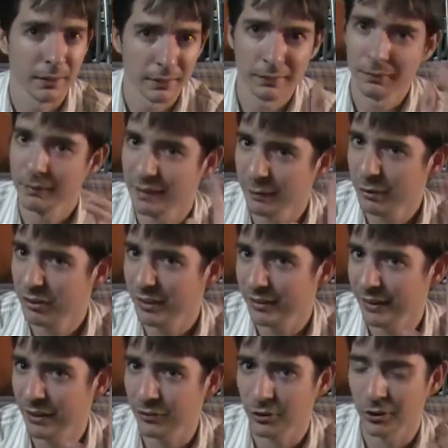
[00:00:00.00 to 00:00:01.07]
let me just get
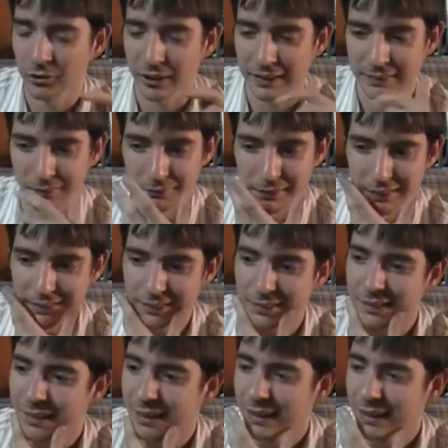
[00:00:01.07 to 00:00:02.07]
down to the chase of this.